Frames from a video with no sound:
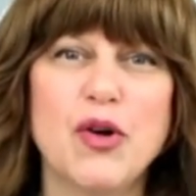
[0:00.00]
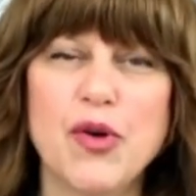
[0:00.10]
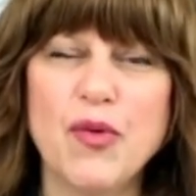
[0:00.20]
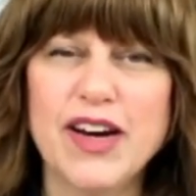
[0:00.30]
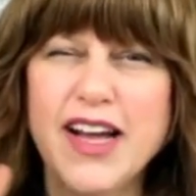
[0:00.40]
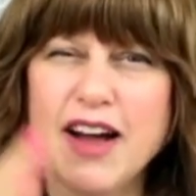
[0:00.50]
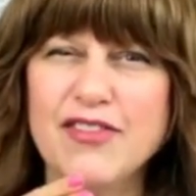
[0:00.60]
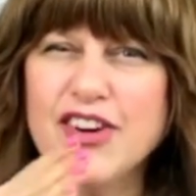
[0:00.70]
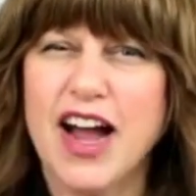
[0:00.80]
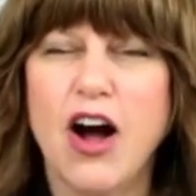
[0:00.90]
but we want to
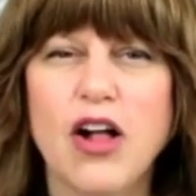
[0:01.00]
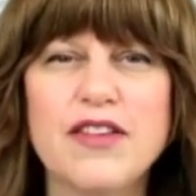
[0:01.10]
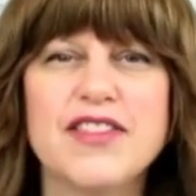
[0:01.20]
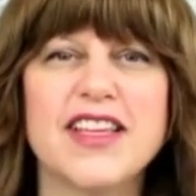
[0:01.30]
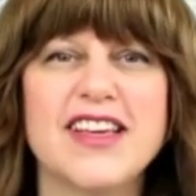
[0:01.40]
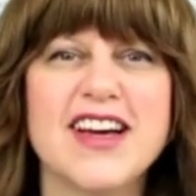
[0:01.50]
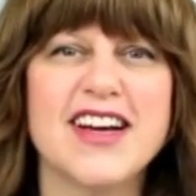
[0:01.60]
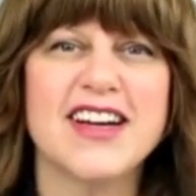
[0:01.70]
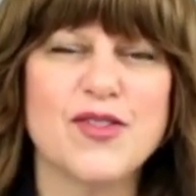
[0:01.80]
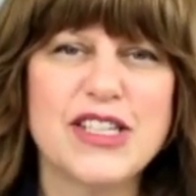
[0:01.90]
cover all of the
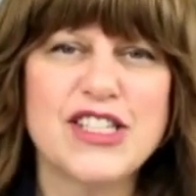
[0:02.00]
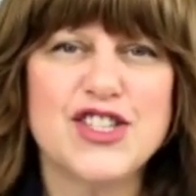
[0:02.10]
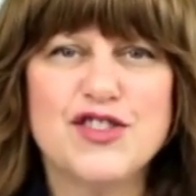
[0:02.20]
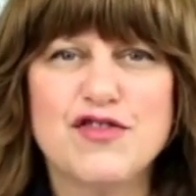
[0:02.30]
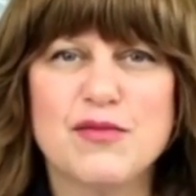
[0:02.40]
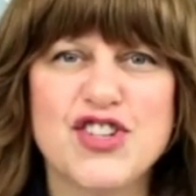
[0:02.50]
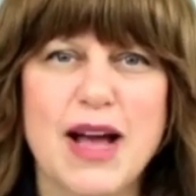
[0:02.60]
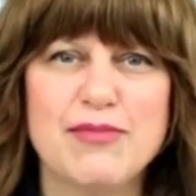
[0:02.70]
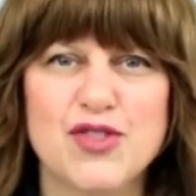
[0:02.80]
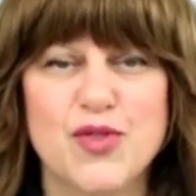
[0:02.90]
uh, questions from
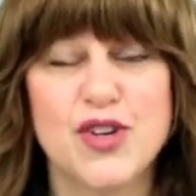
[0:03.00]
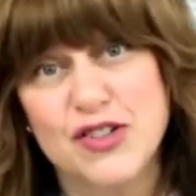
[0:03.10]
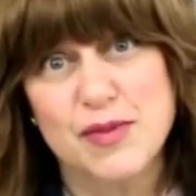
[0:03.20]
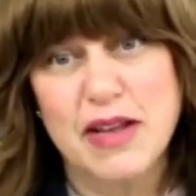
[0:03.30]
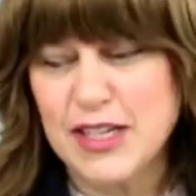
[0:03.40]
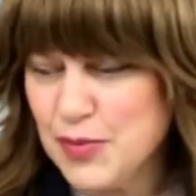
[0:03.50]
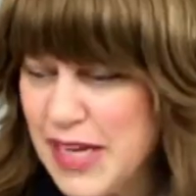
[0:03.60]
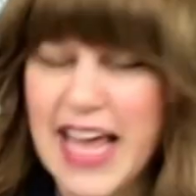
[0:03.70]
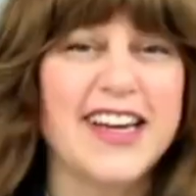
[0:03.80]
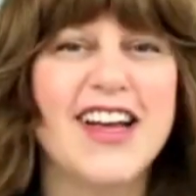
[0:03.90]
chapter one or as many as
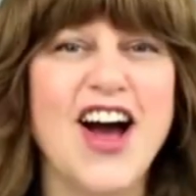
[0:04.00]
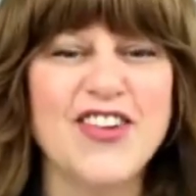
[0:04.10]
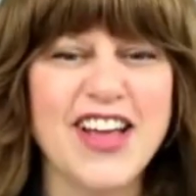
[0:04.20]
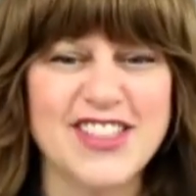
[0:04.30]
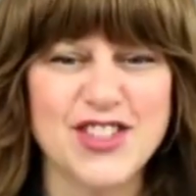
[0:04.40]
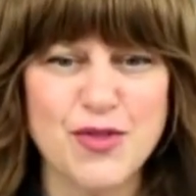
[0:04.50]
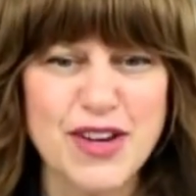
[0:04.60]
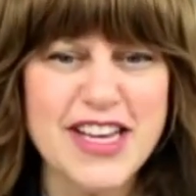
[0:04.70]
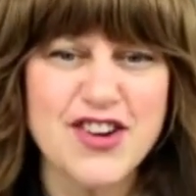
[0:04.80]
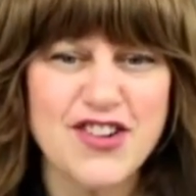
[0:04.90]
we can. Okay,
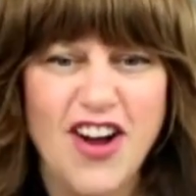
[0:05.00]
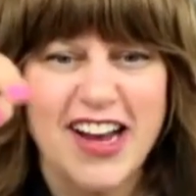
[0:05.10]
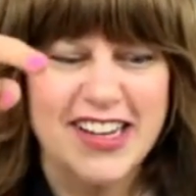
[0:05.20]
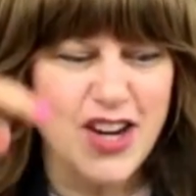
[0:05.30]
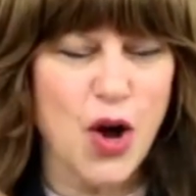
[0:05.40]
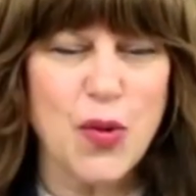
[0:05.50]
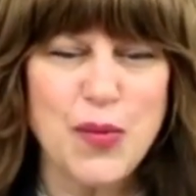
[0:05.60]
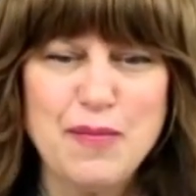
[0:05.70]
Sarit, you're on. Go.